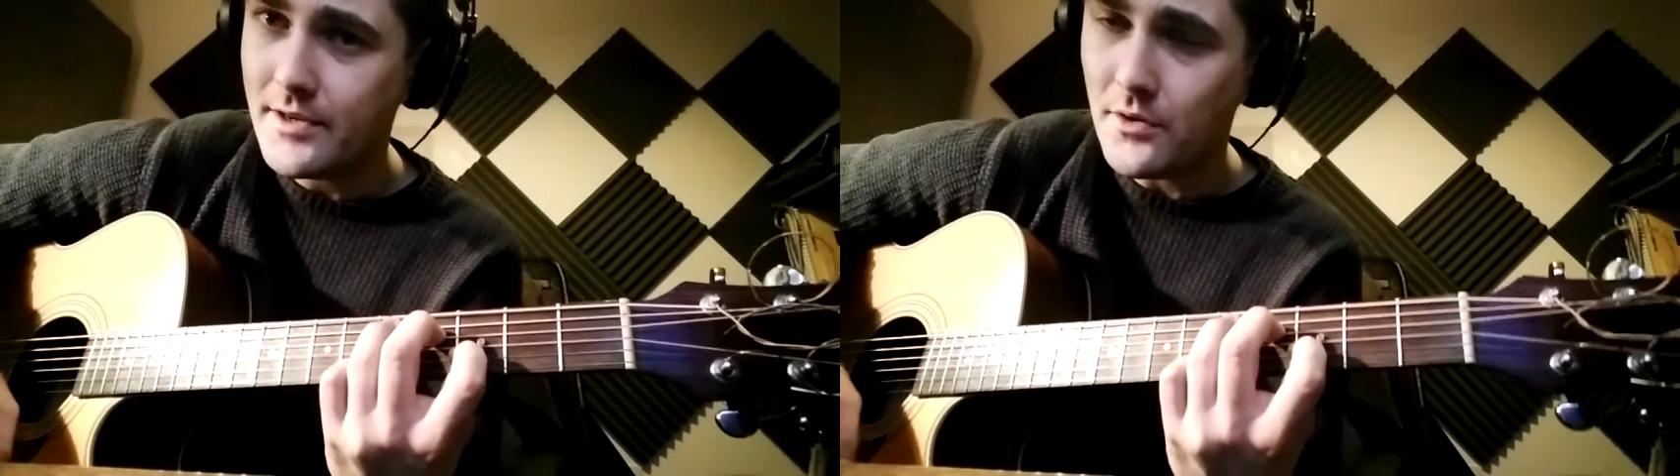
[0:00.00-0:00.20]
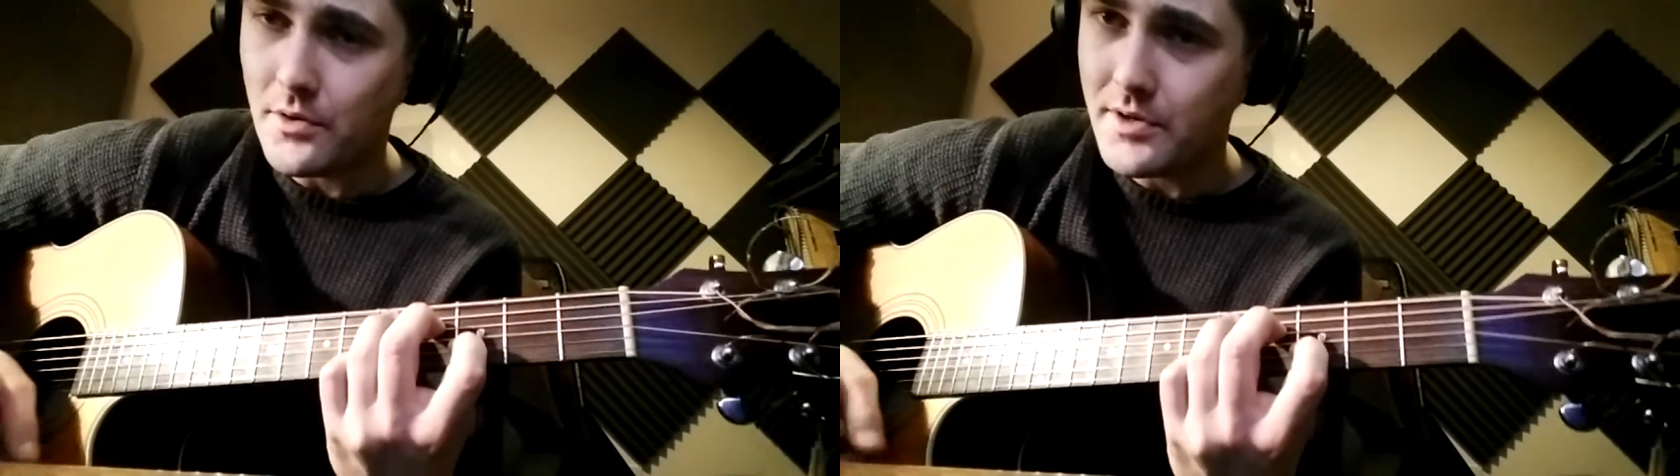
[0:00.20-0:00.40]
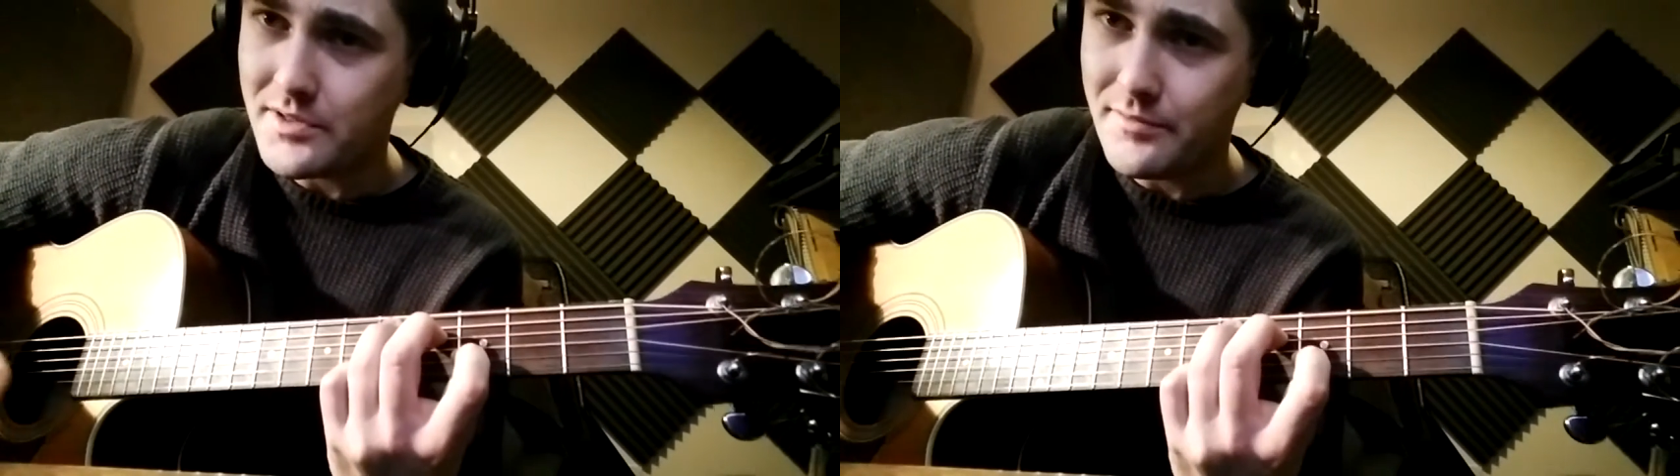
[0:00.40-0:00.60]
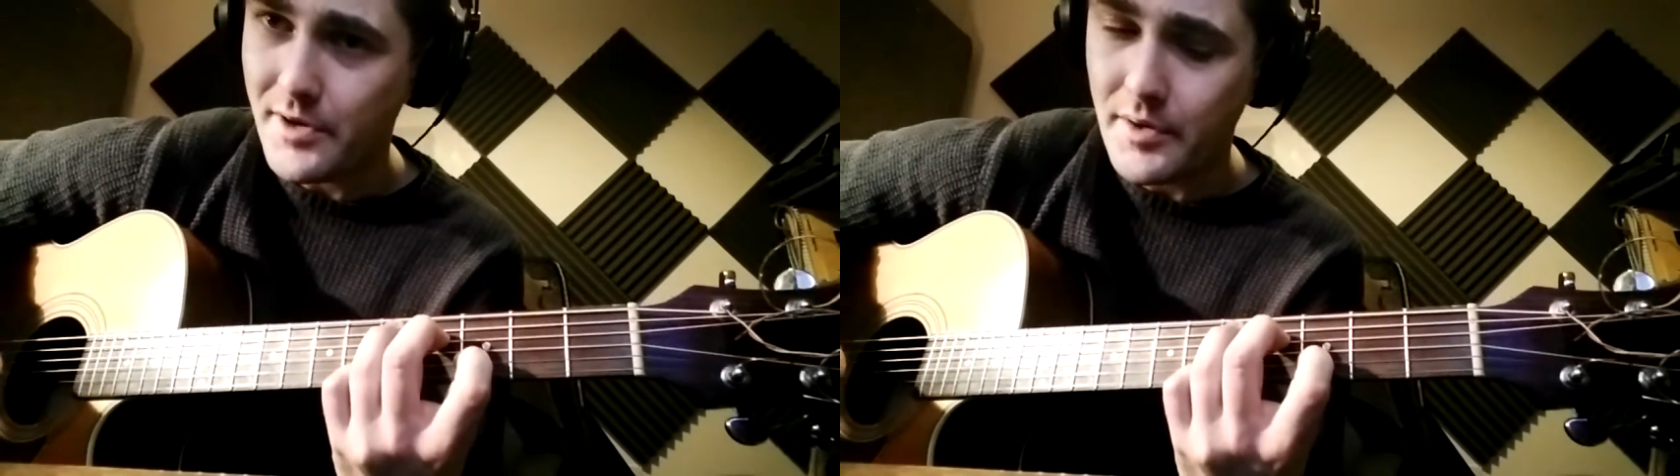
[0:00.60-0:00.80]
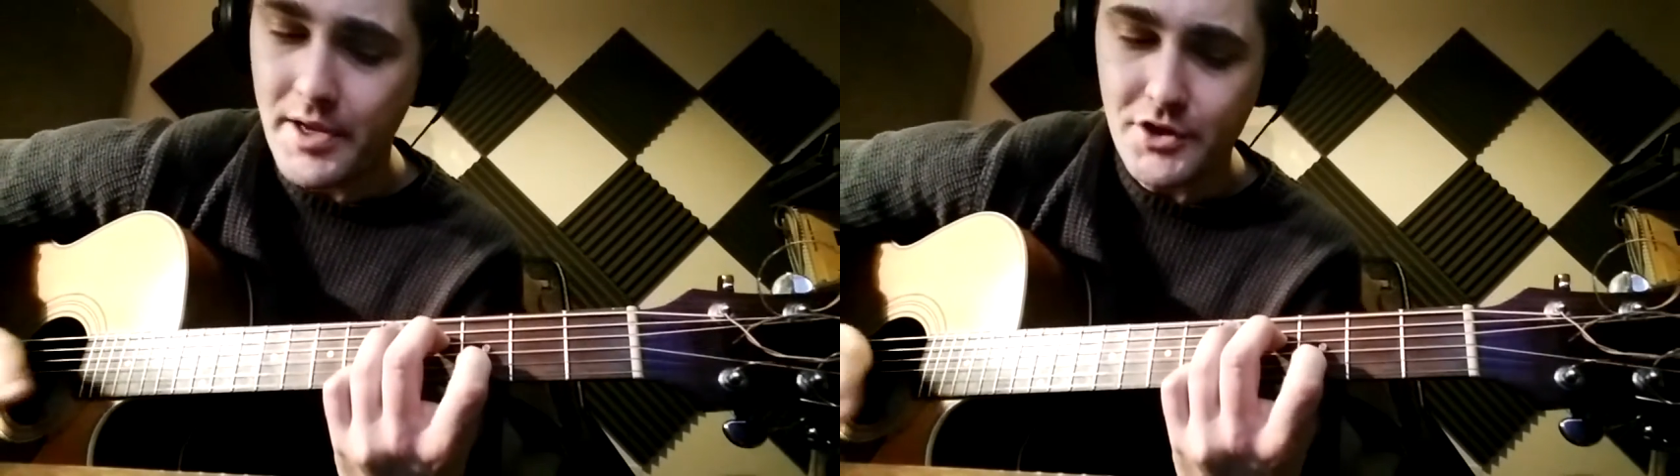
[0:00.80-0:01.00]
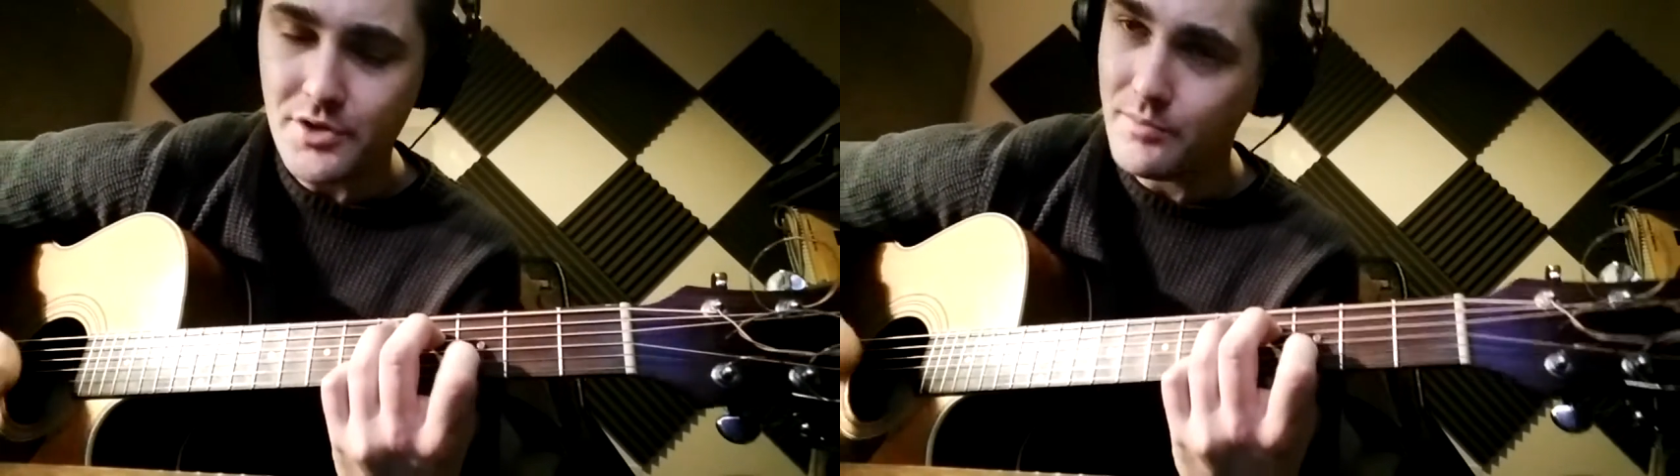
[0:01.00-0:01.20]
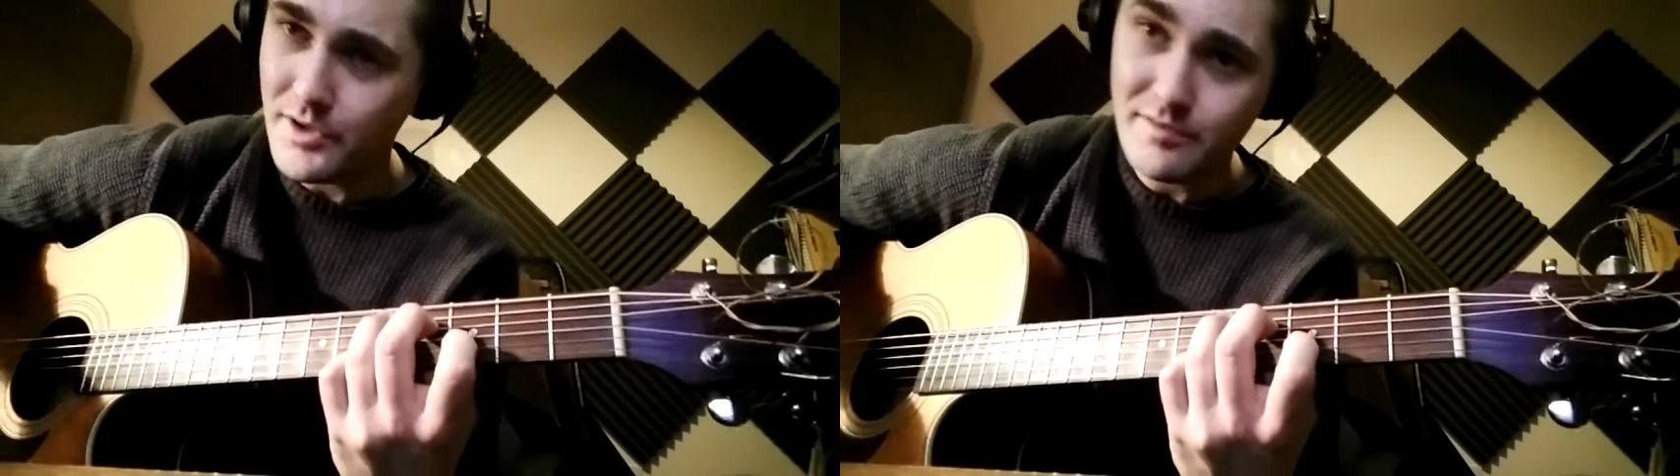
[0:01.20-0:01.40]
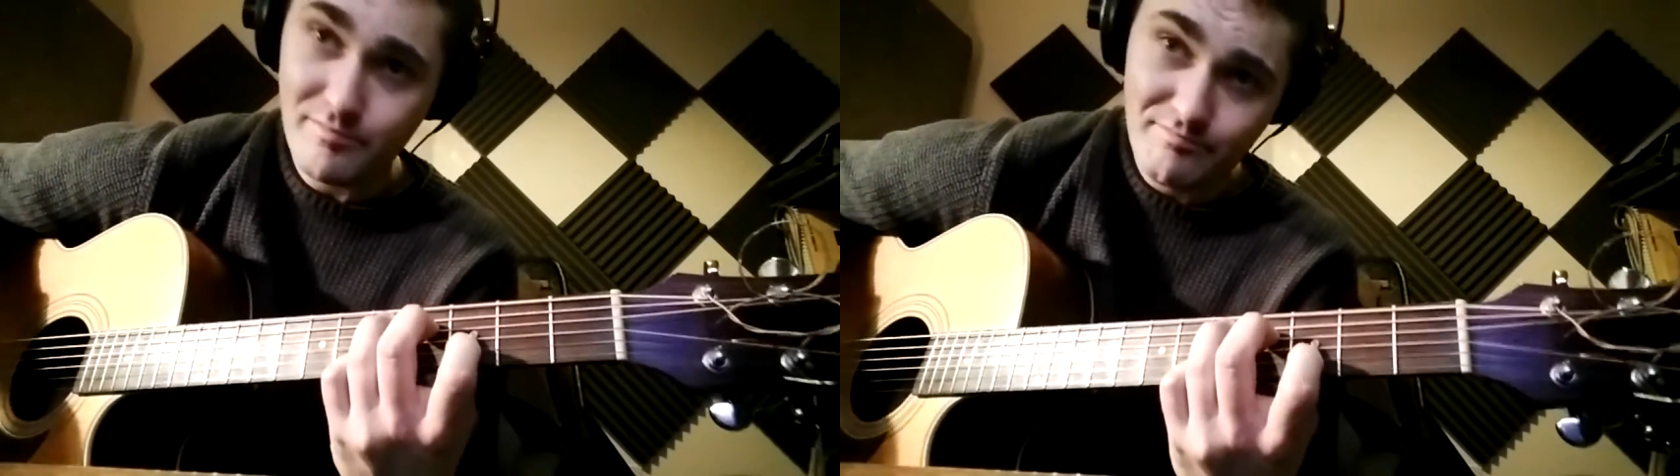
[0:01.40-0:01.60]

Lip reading: chord, it's a variation, but